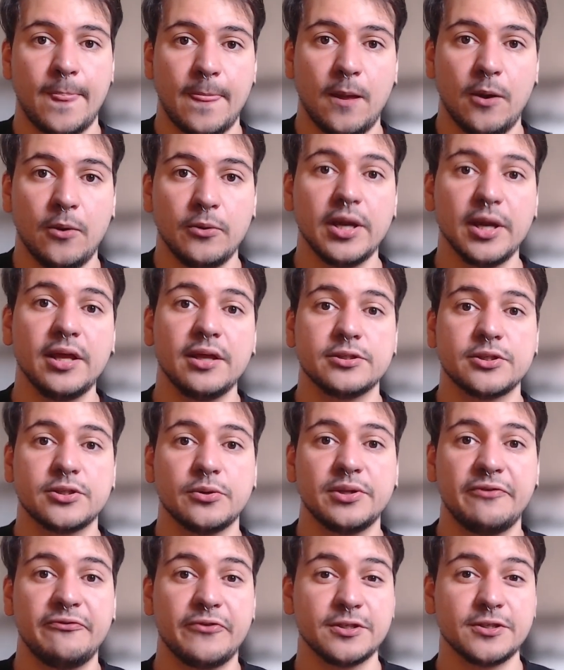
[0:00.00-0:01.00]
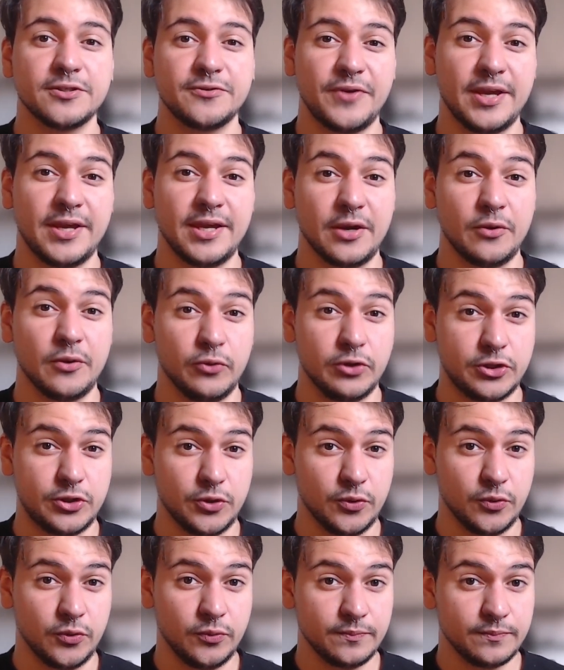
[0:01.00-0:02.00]
Okay, so the first thing I would
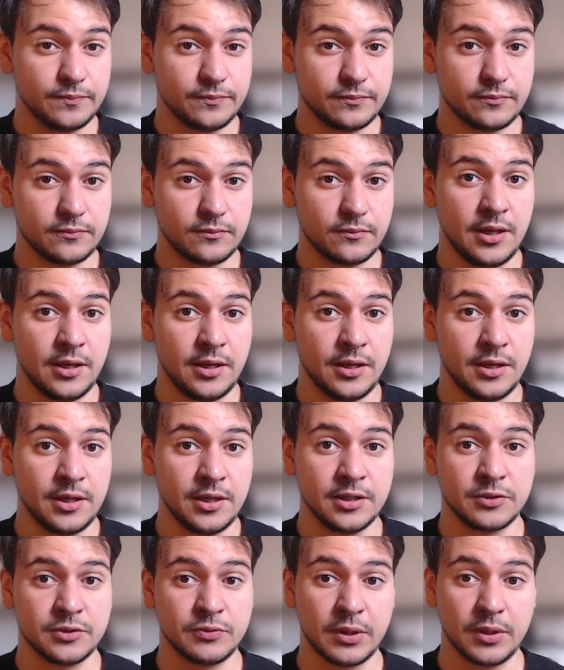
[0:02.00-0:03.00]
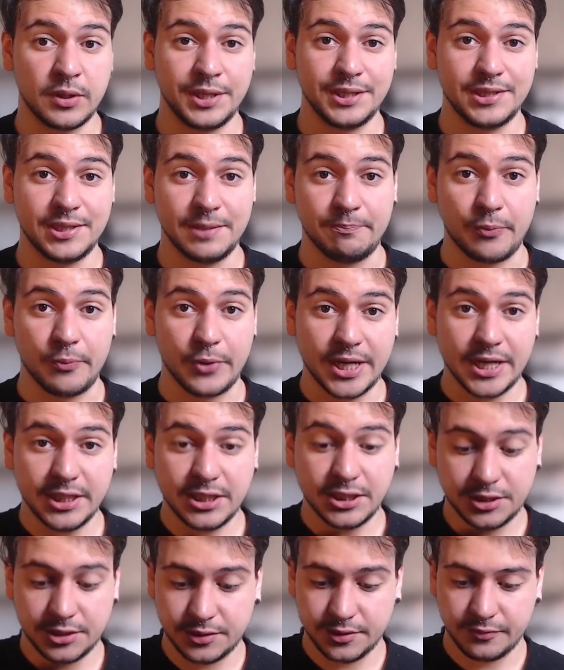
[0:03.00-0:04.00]
do is regulate the
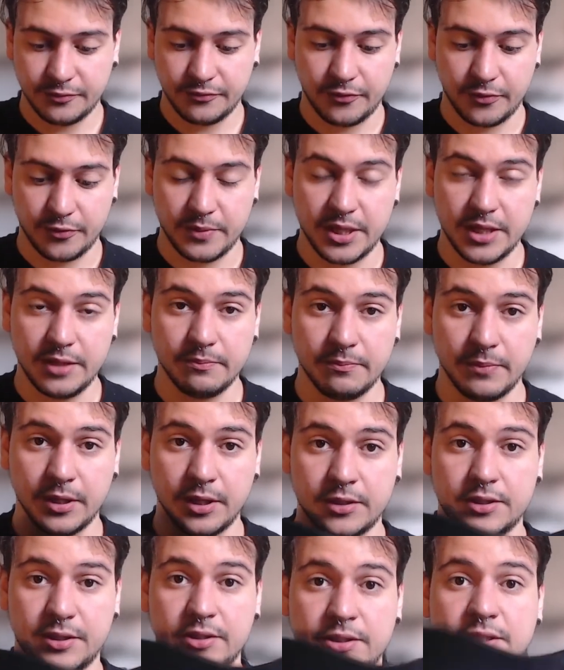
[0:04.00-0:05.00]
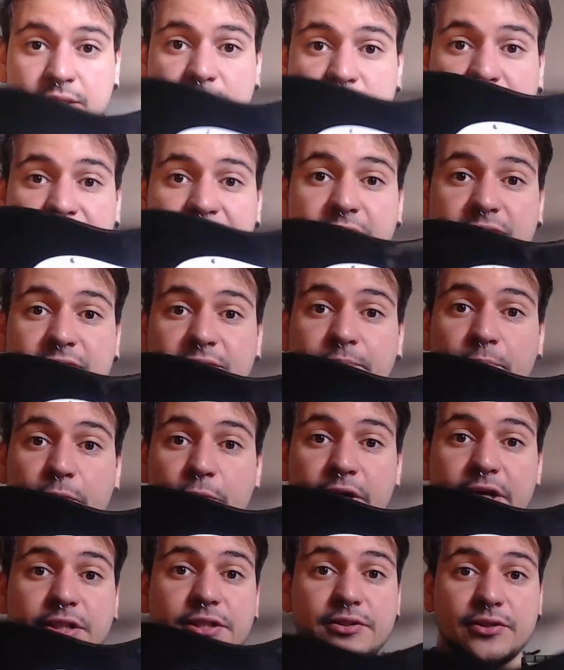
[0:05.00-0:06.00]
bridge for me, but this is a fixed
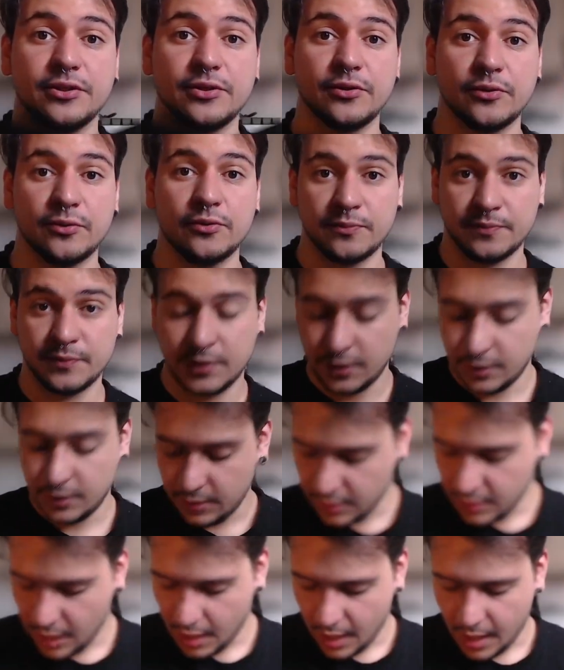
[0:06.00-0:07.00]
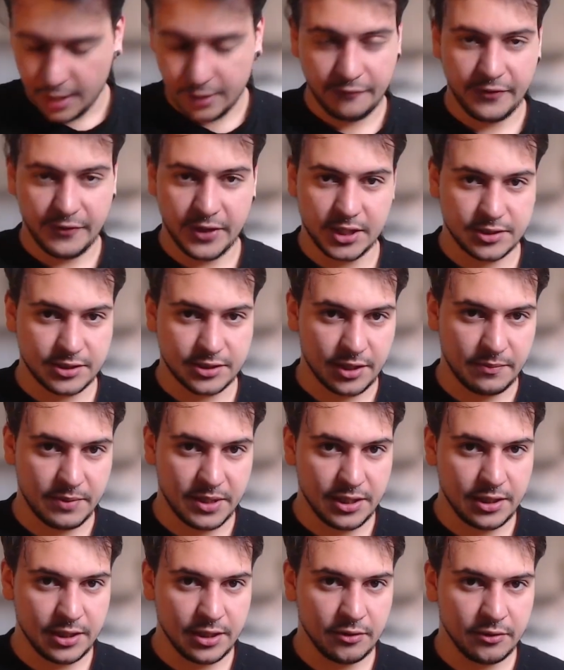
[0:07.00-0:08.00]
bridge, so I don't think it's gonna be
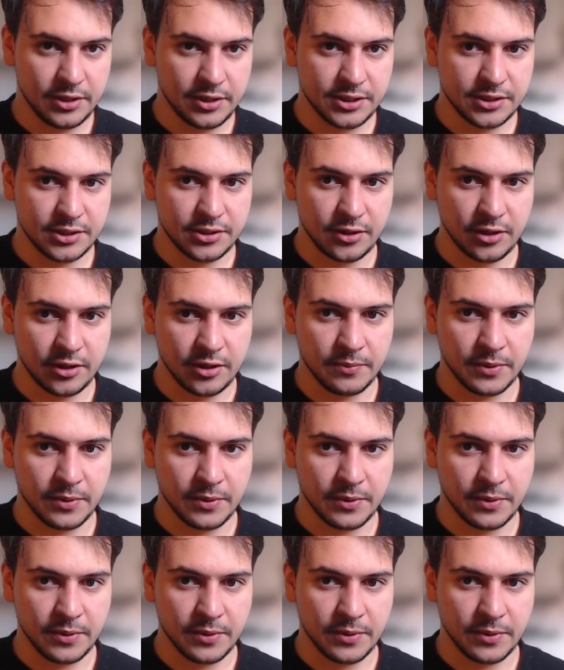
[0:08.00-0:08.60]
needed in this guitar.